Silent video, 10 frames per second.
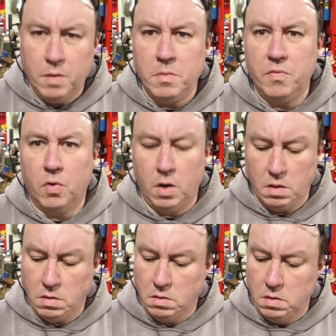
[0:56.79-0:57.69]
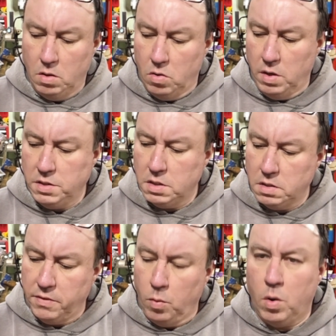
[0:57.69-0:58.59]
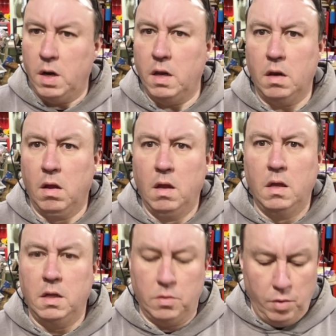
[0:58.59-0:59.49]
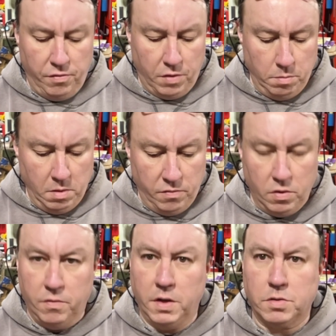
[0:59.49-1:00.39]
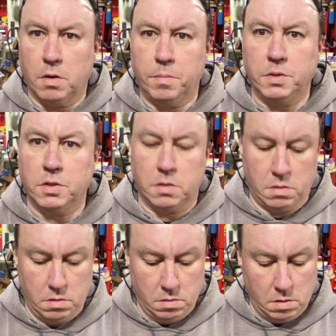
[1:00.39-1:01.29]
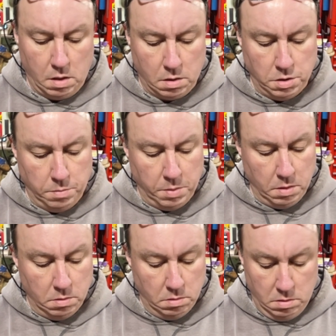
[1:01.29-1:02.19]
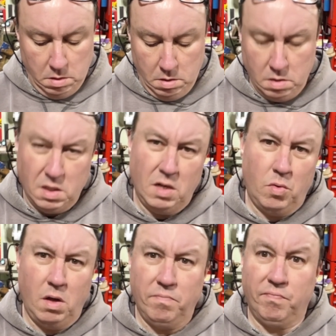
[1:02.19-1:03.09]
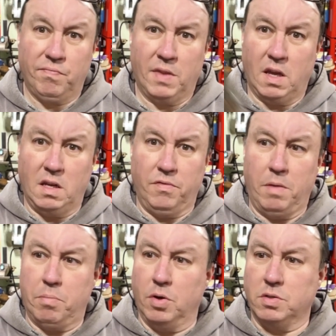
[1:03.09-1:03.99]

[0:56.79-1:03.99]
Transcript: for it. Or he says if I want it, he'll refund me for the vice grip and just take the shipping. So you know what? I could have rust